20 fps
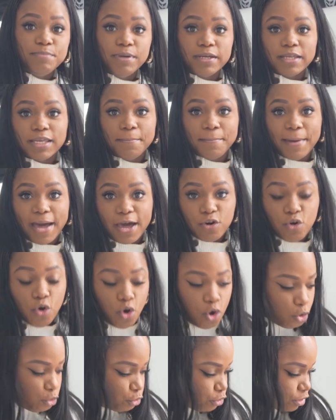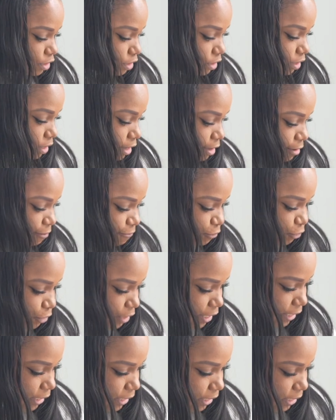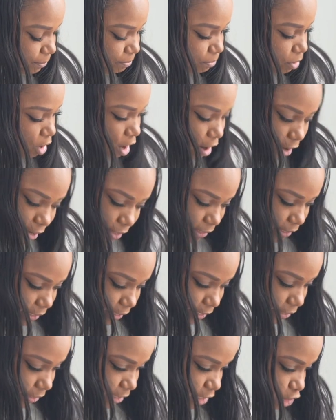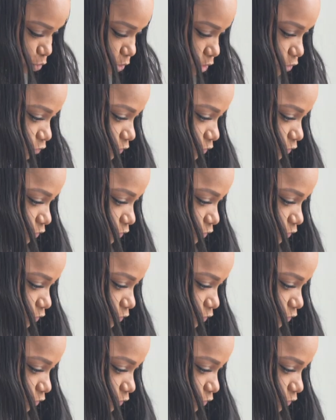bucket bottle holder for any party, and this was